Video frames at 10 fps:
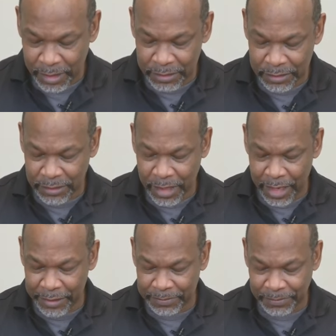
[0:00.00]
it's
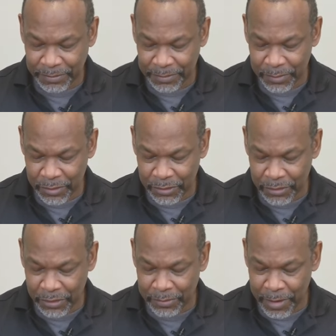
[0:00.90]
got
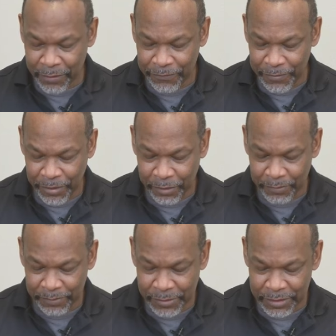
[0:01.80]
good mouthfeel.
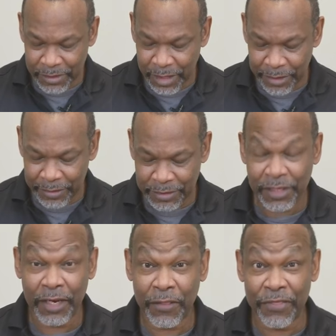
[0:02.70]
It's not, it's
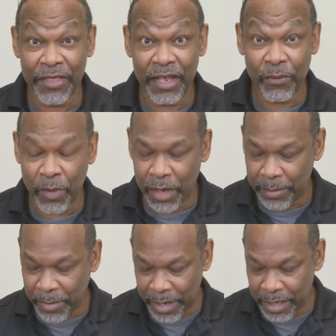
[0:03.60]
not a thin wine
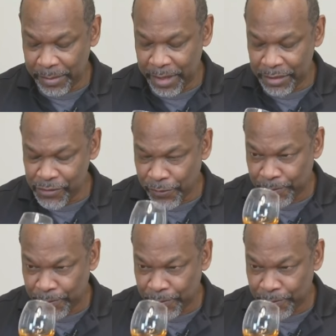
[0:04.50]
by any means.